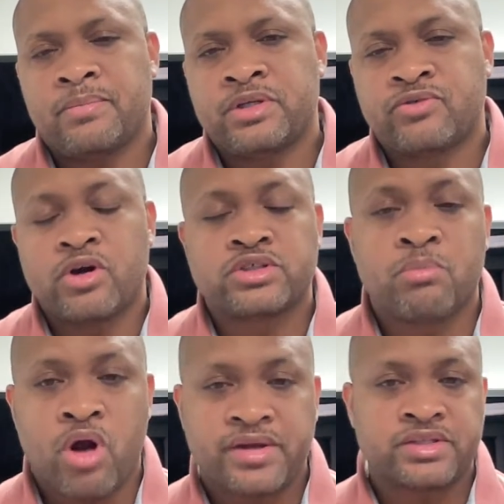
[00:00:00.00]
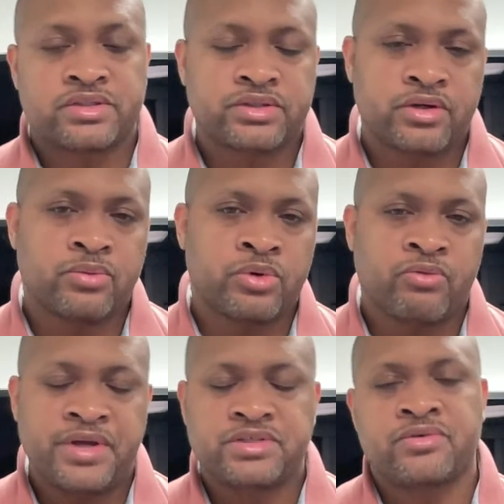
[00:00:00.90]
as far as the market is concerned. When
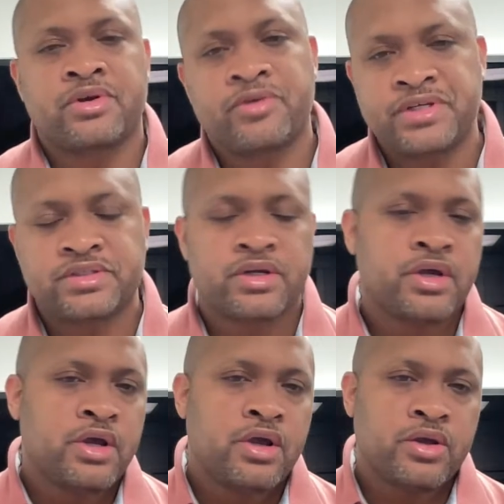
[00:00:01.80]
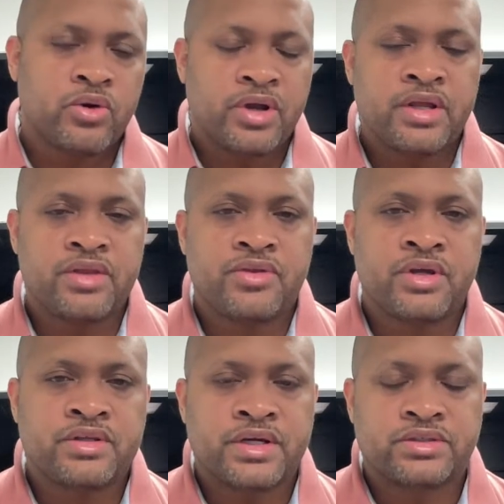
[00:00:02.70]
rates are increased,
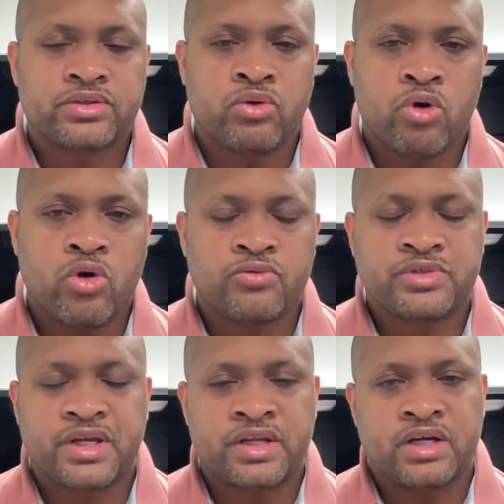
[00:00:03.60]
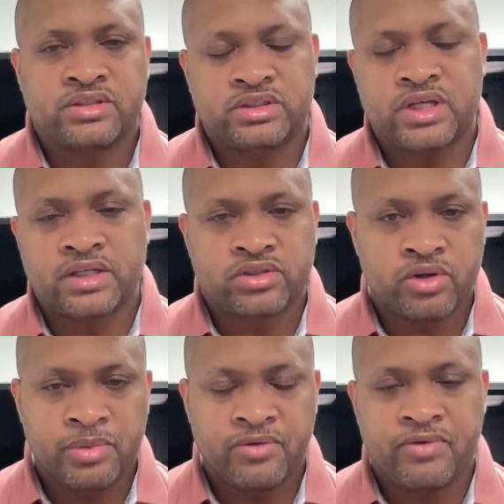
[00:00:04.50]
anything that's growth, technology stocks is
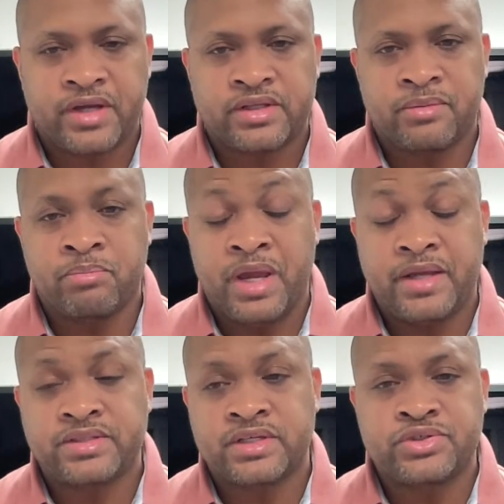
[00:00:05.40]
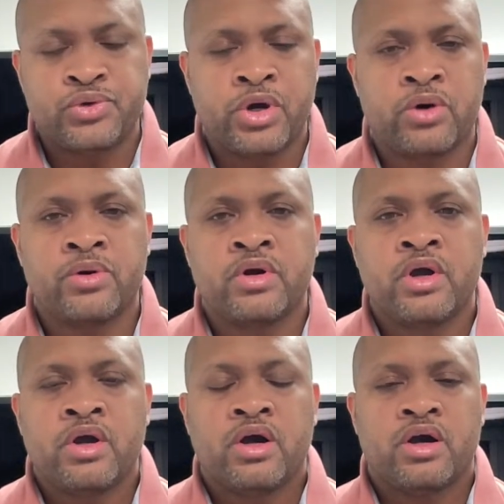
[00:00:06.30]
going to be affected. Banks, as you know,
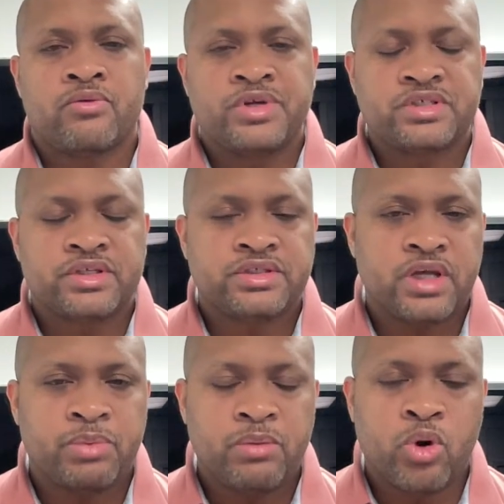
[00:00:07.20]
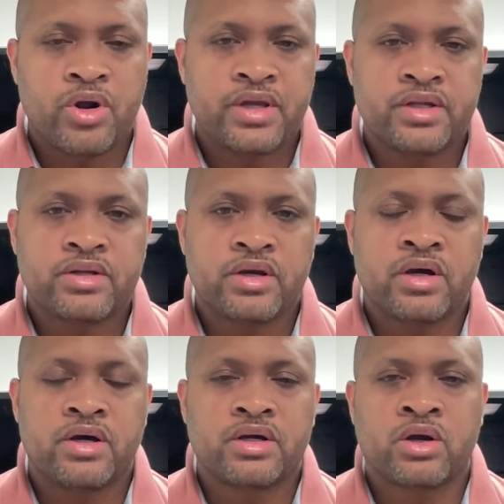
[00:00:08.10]
recently JP Morgan
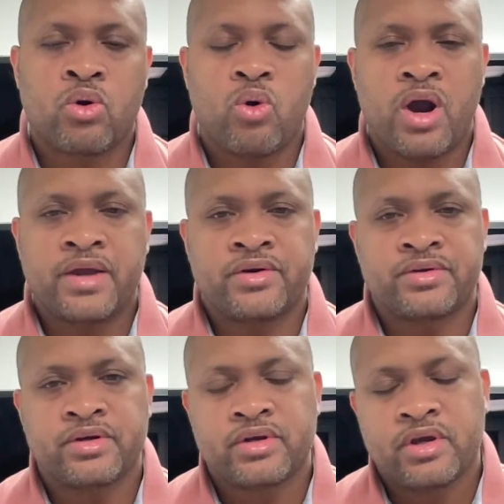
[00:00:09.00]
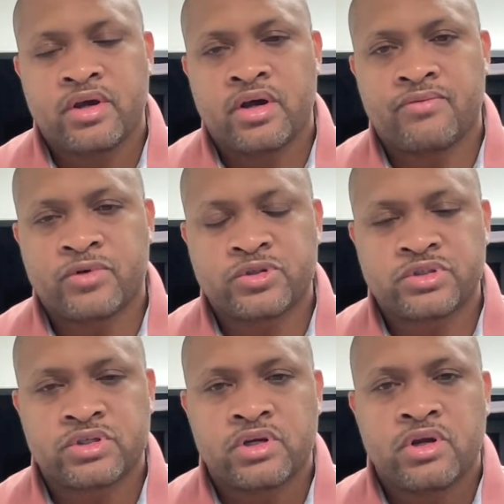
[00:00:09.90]
acquired
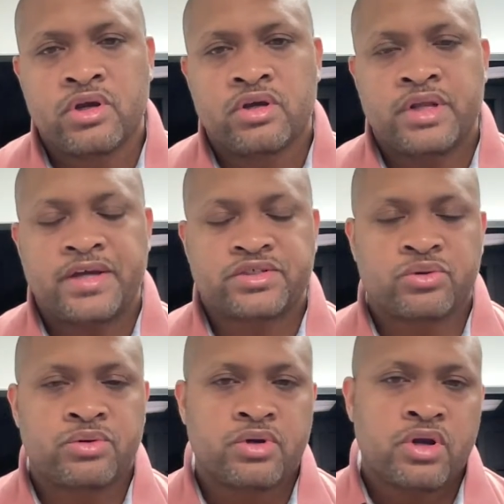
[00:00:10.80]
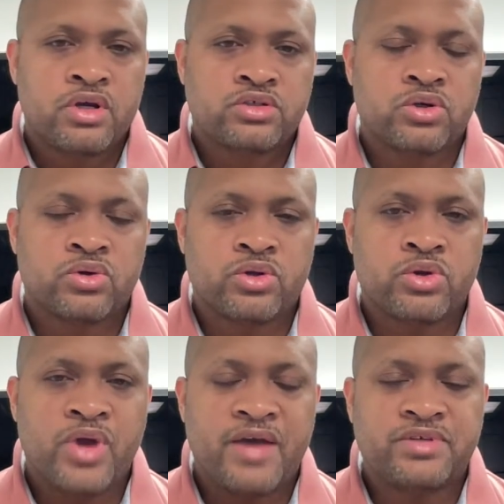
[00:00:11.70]
First National. So
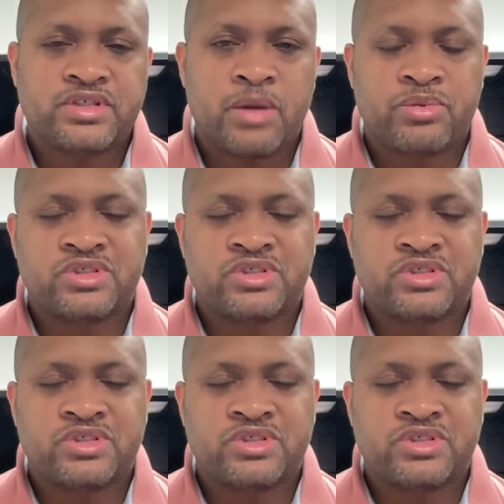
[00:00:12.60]
you have these type